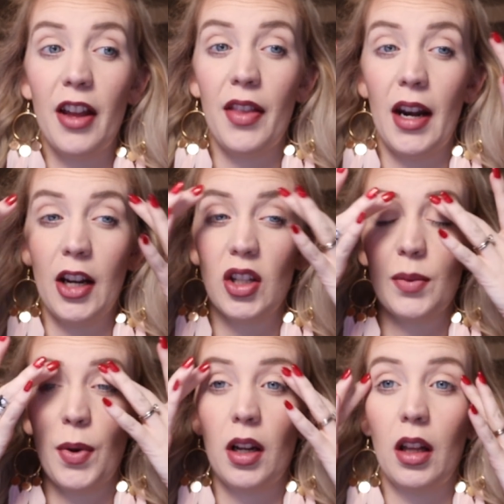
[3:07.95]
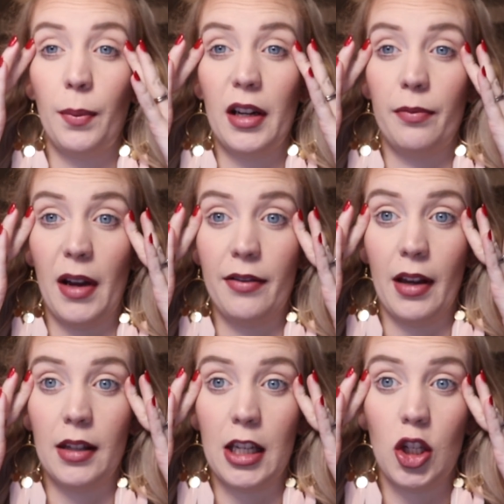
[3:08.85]
and then I just put a little bit of my
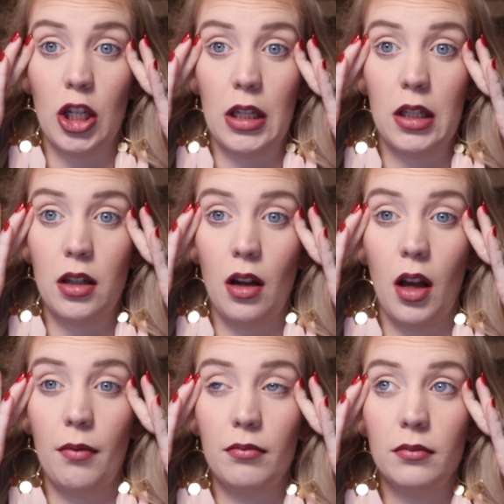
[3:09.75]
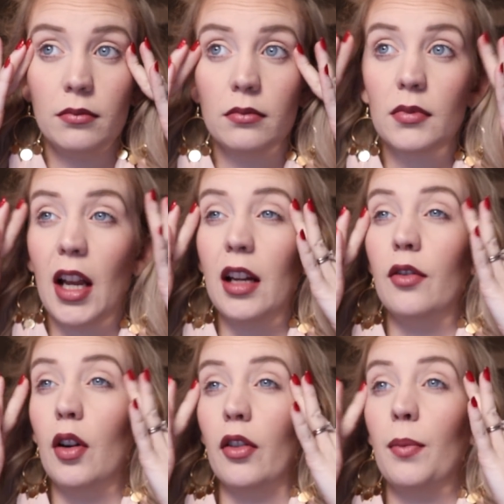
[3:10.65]
foundation kind
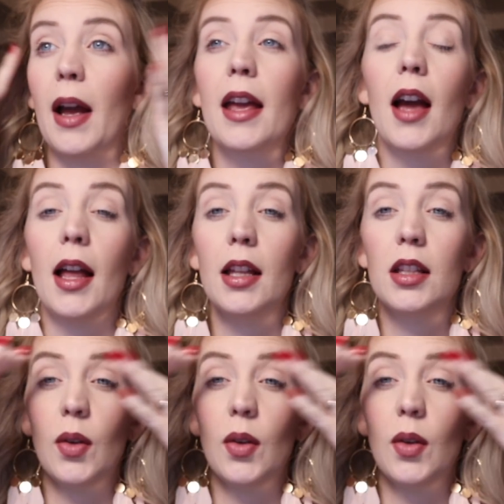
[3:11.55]
of over my eyelid.